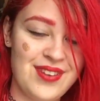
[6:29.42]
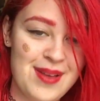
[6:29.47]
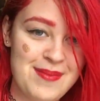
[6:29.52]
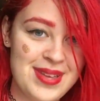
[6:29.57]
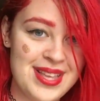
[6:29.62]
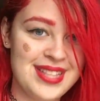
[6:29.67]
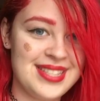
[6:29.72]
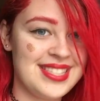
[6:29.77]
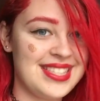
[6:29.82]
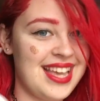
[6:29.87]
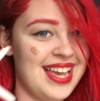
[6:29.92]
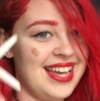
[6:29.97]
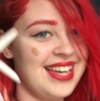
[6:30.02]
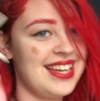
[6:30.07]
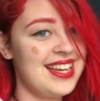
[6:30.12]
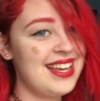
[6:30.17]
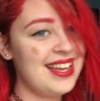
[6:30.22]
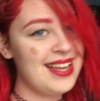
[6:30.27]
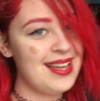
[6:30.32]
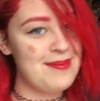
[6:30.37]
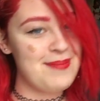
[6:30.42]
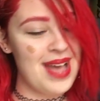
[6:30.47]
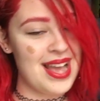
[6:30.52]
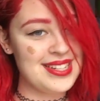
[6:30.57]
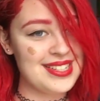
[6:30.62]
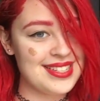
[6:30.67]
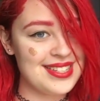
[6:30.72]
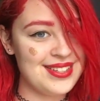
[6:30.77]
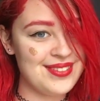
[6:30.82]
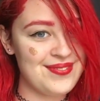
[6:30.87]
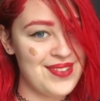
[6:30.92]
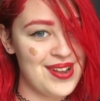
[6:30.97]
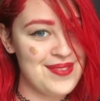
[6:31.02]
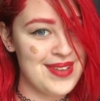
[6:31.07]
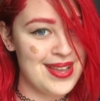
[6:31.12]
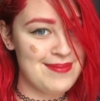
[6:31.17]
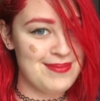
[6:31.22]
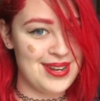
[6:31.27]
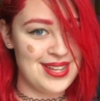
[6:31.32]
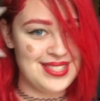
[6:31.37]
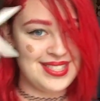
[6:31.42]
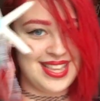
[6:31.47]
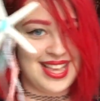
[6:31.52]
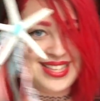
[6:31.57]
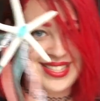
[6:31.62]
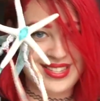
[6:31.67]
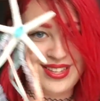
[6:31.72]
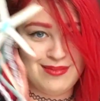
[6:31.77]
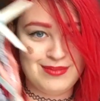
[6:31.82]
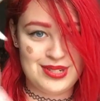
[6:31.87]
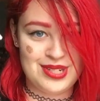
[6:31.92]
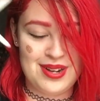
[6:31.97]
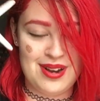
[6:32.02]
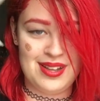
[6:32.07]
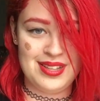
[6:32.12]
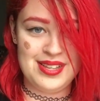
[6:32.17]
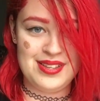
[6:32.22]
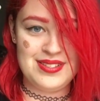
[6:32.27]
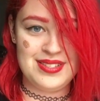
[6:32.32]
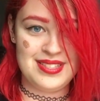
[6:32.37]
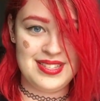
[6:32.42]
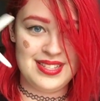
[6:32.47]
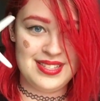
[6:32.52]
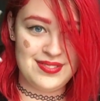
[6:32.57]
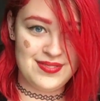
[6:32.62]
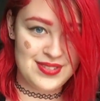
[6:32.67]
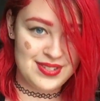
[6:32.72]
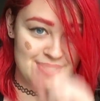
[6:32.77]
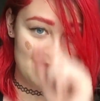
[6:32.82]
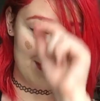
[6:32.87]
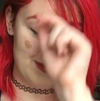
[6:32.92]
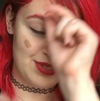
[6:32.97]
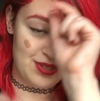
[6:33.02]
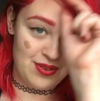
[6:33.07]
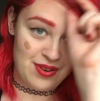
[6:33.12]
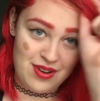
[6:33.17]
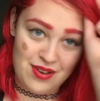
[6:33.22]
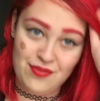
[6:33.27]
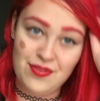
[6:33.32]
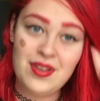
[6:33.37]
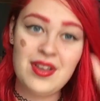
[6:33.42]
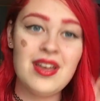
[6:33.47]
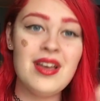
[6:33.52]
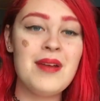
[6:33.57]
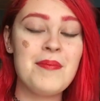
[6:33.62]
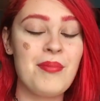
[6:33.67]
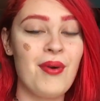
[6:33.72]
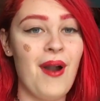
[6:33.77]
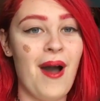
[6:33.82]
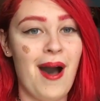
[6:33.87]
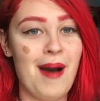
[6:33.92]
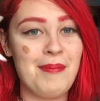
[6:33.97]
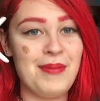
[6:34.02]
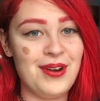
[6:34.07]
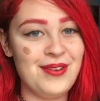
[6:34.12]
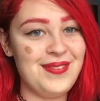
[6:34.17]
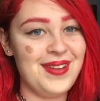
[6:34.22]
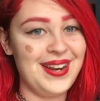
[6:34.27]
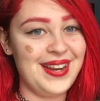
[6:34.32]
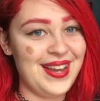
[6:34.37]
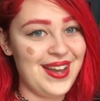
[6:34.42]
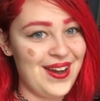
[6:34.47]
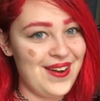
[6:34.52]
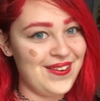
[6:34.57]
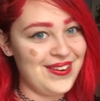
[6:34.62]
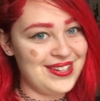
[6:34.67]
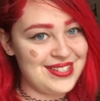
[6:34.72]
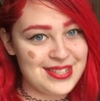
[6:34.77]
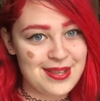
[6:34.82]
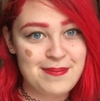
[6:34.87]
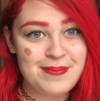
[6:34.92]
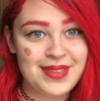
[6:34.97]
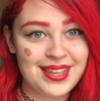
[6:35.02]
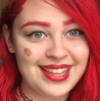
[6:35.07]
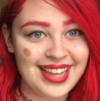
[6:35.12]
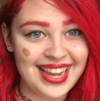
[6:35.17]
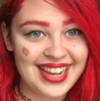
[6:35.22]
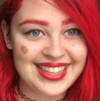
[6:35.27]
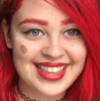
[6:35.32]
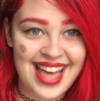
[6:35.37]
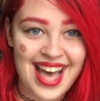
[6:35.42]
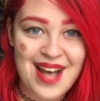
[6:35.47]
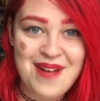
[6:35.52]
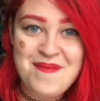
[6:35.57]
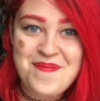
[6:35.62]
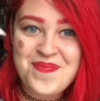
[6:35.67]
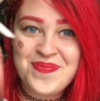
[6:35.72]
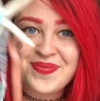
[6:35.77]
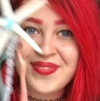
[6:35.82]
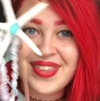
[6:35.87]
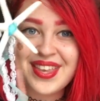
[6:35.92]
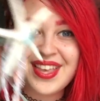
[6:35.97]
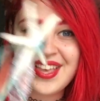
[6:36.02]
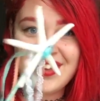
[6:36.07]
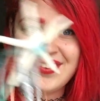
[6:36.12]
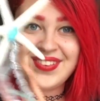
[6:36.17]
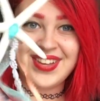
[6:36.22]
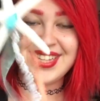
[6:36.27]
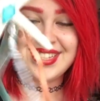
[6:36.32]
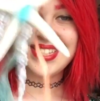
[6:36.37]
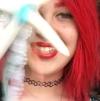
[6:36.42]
ribbons like magical mermaid princess. So I'm sure I'll use these for some sort of prop or video or something like that. But